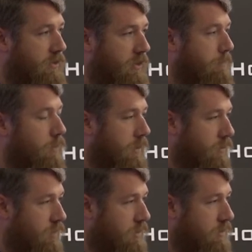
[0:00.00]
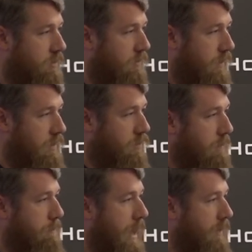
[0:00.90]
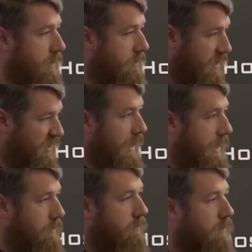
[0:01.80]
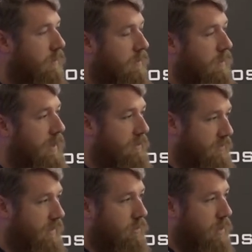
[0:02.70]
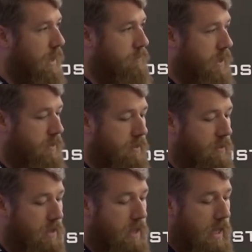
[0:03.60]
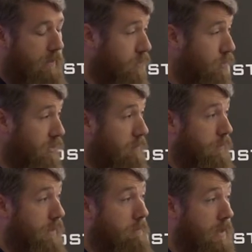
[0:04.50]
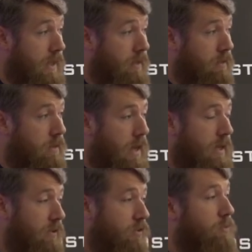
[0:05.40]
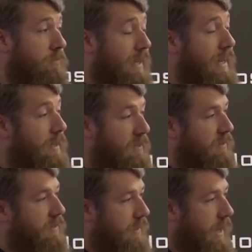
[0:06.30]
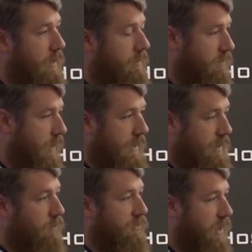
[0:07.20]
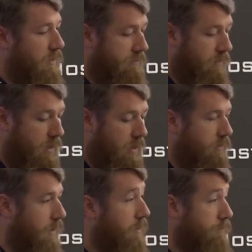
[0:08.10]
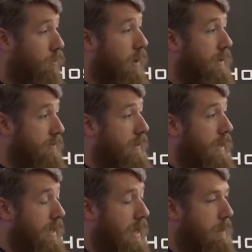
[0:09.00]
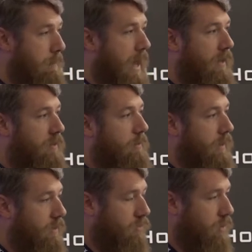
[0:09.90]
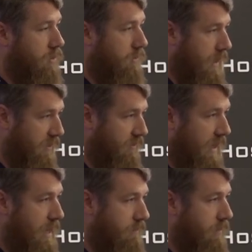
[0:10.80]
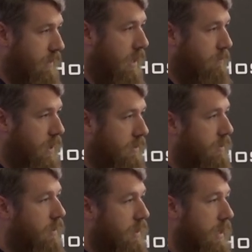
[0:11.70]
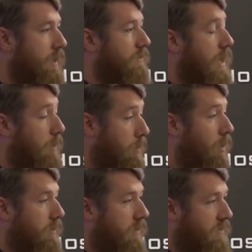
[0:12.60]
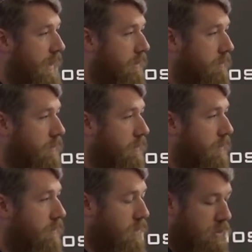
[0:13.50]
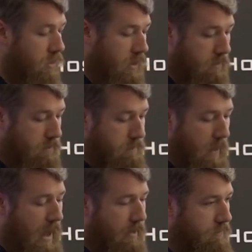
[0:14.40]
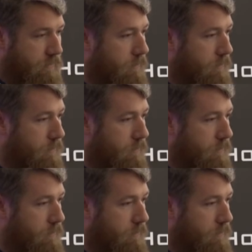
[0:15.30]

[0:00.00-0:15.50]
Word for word: simple constructor, that you can pass in the state as a single object. If you simply omit it, it assumes that it is the state, state equals self. So therefore, anything I, I pass into my constructor that I save in the object is now part of the state. So you could have